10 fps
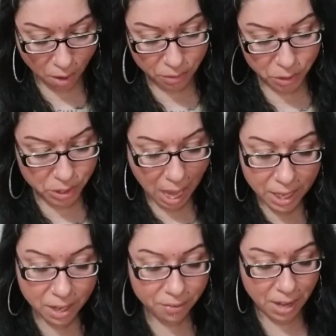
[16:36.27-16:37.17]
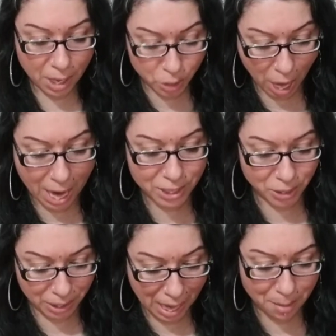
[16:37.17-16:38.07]
There's not enough attraction or
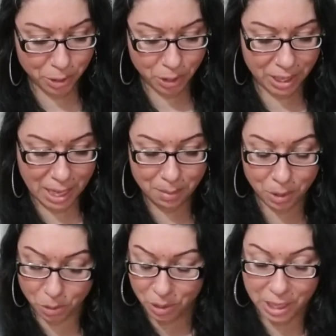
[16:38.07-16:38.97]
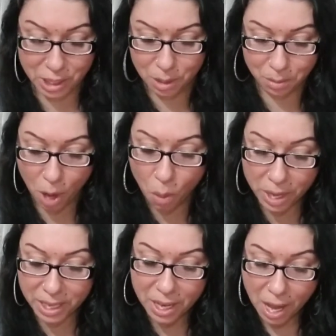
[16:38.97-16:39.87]
chemistry to keep this relationship going.